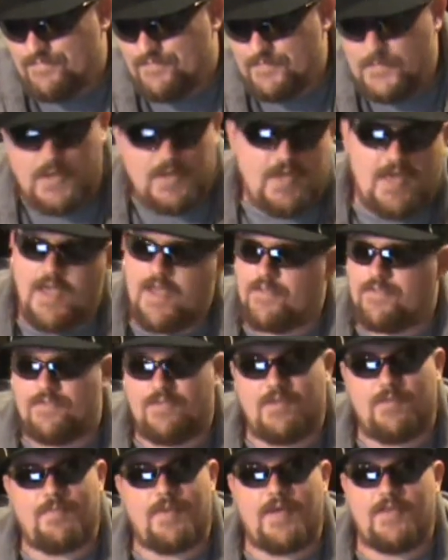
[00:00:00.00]

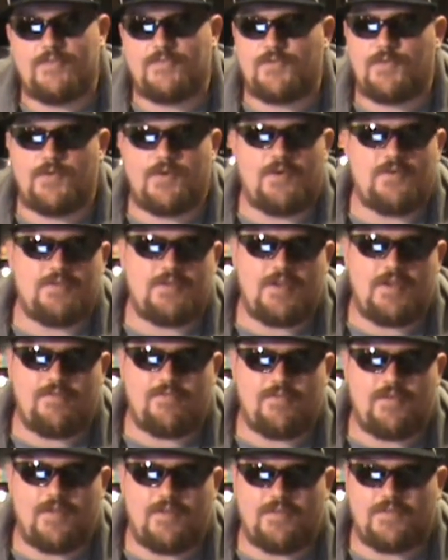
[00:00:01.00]
Again, depends on our
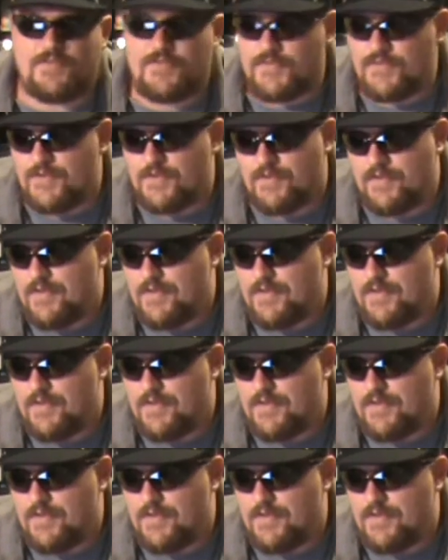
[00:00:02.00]
defense.